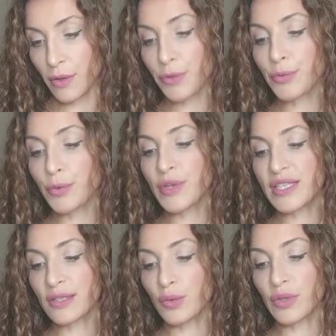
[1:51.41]
through
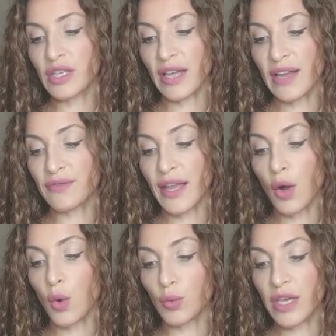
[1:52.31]
this lonely life
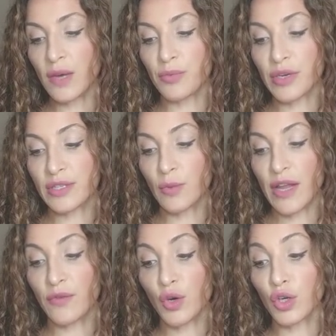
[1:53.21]
that only a prison
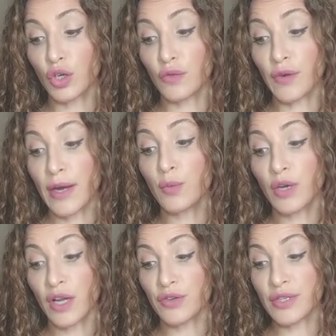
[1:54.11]
wife or girlfriend
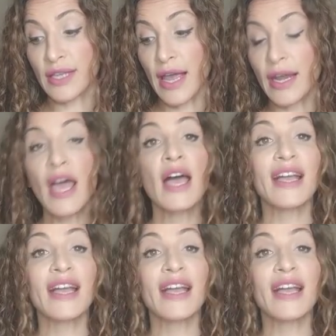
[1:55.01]
would understand.